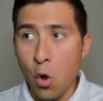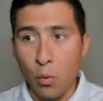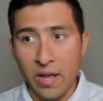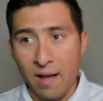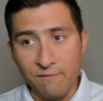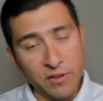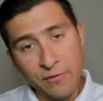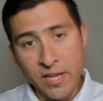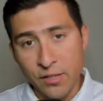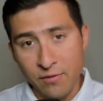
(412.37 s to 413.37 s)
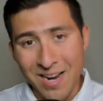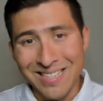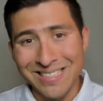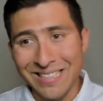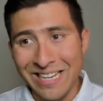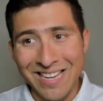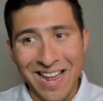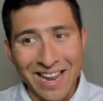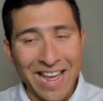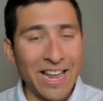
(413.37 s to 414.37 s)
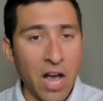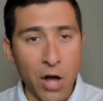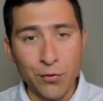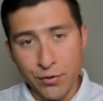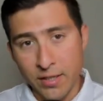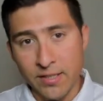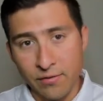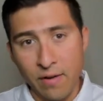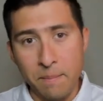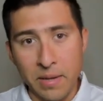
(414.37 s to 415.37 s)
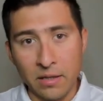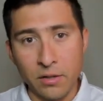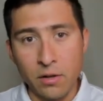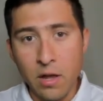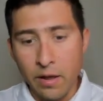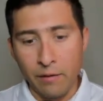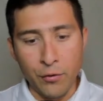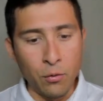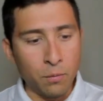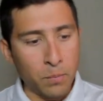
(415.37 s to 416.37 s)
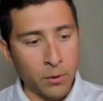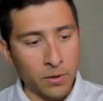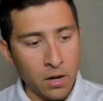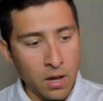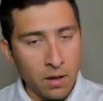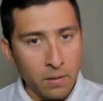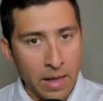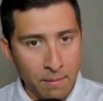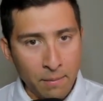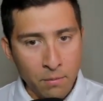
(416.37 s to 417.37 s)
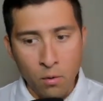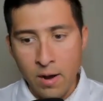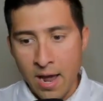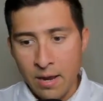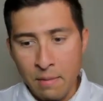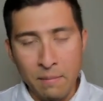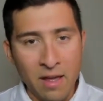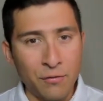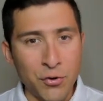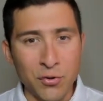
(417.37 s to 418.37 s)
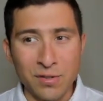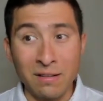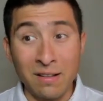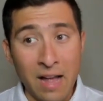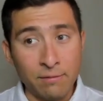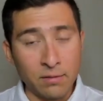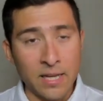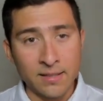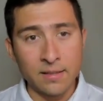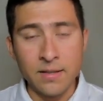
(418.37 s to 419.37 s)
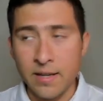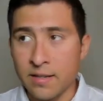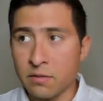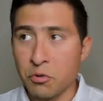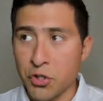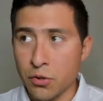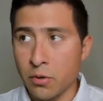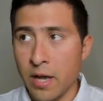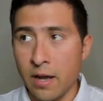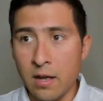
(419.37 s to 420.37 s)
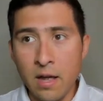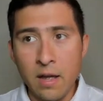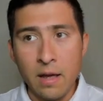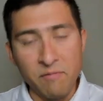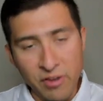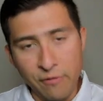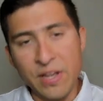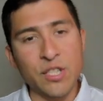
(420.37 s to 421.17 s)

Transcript: we have VVS Finance leading at 865 million. If you put MMO and MMF, you still have less than this, which is okay. VVS